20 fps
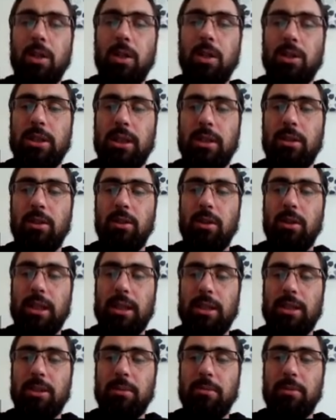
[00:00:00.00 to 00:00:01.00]
Take a look
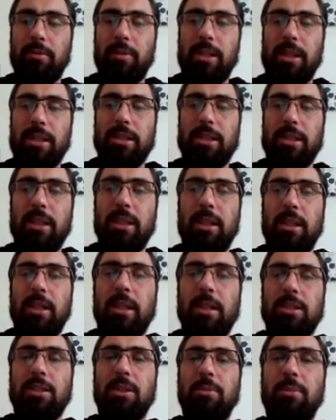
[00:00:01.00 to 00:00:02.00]
at some of these.
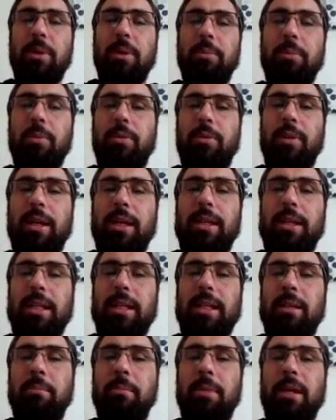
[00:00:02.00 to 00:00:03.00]
Some people think
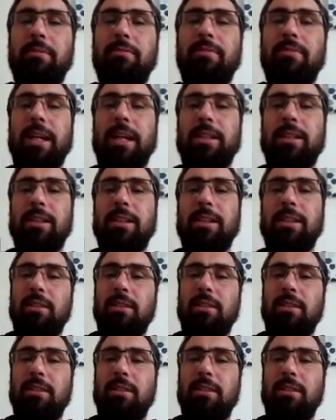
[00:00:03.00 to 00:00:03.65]
that the main factors